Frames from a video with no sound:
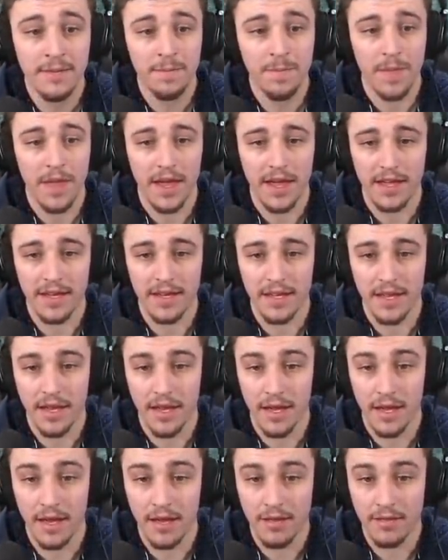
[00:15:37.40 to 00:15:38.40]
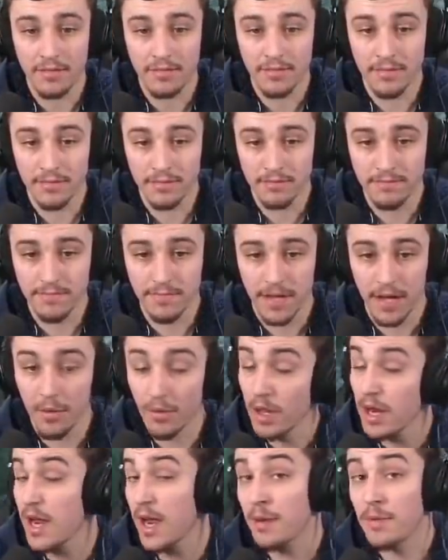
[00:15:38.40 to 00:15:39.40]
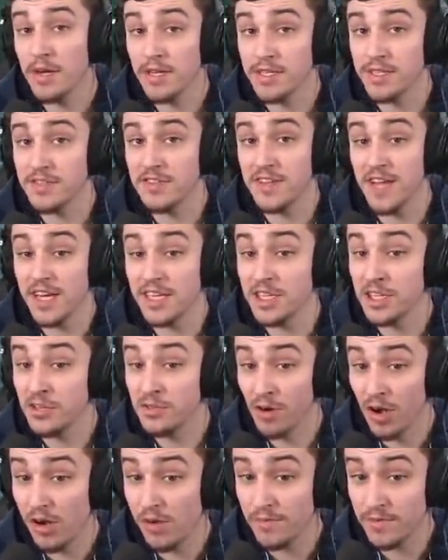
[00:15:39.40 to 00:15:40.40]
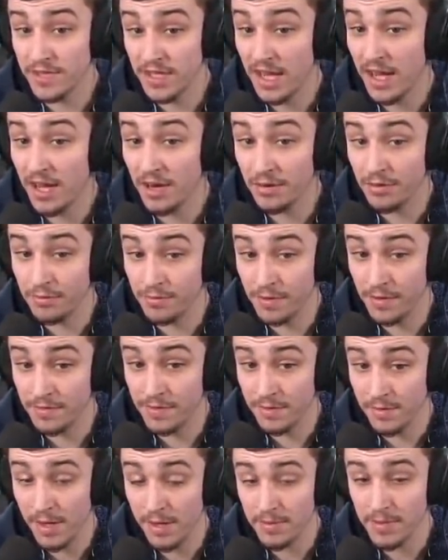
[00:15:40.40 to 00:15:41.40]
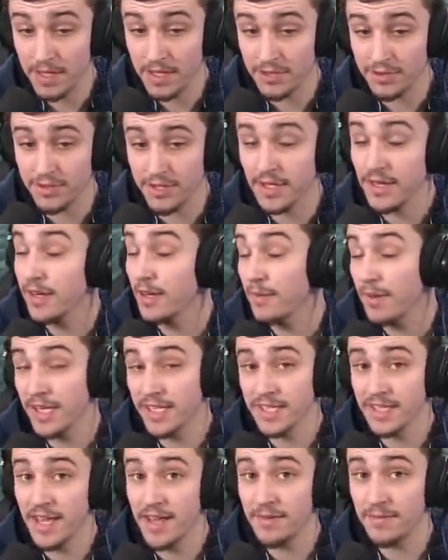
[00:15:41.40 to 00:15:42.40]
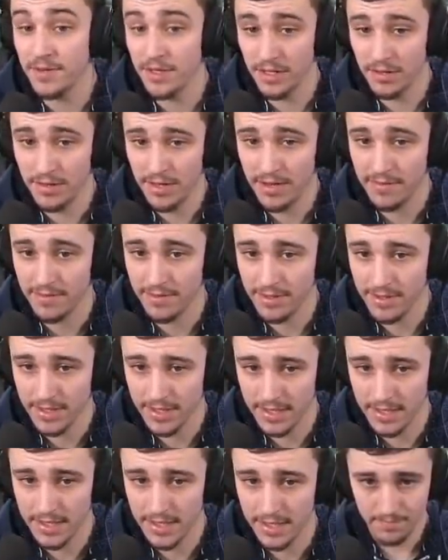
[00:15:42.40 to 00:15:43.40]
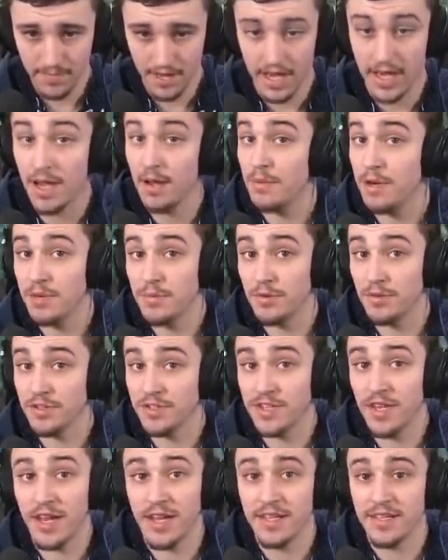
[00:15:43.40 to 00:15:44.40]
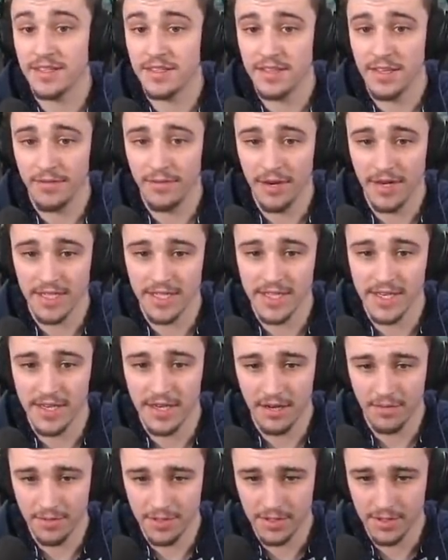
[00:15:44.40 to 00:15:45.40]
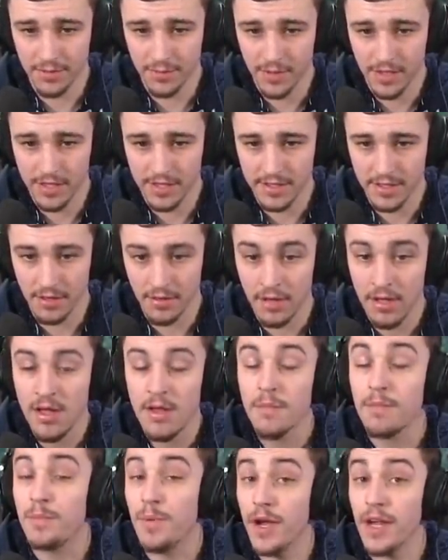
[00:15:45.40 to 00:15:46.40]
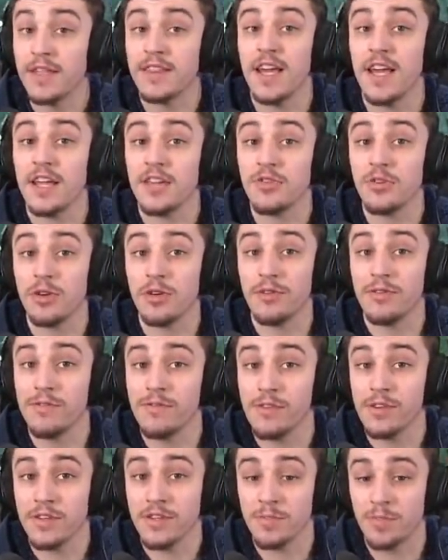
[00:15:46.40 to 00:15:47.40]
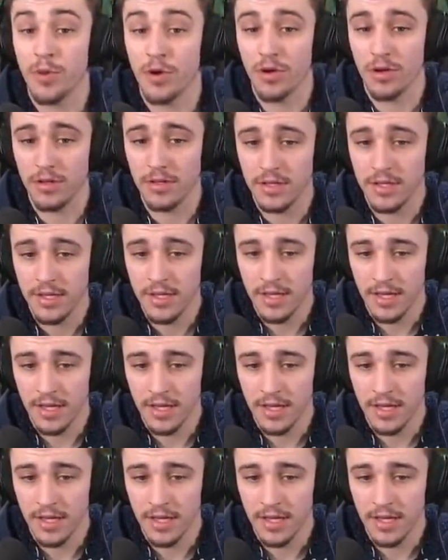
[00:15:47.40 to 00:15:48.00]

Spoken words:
And I wonder how much this has actually grown for day 150. It might be interesting to go back to that video and have a look at how many more signs and stuff are actually in here, which is sweet. So, big thank you to all of you for your support.